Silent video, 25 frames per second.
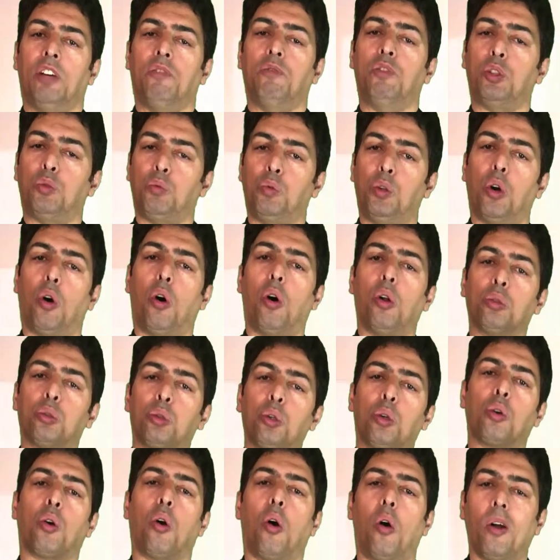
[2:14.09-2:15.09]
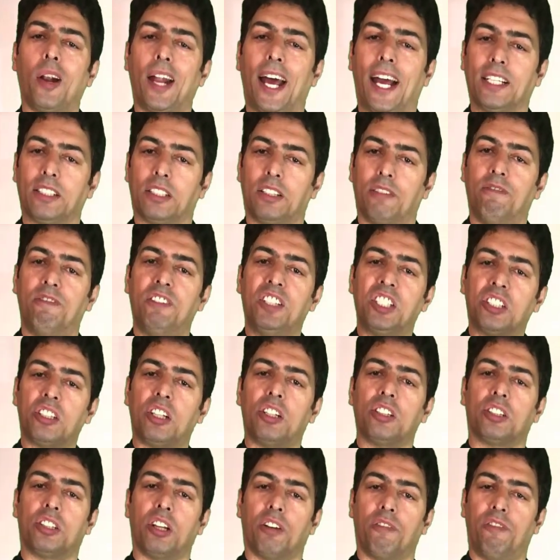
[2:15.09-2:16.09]
which we also call as the
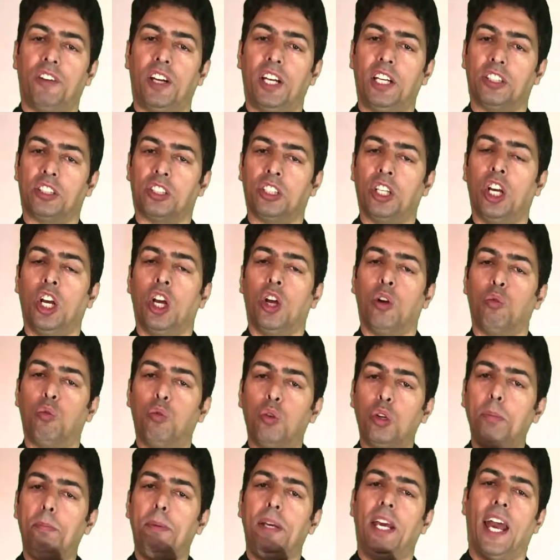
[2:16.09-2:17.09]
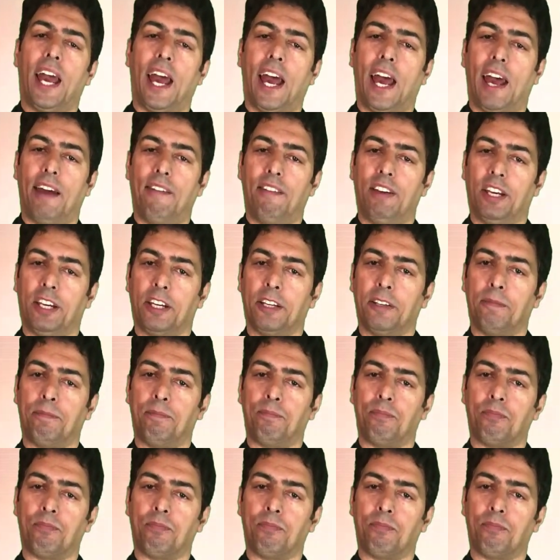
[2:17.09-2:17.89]
visceral surface, would be having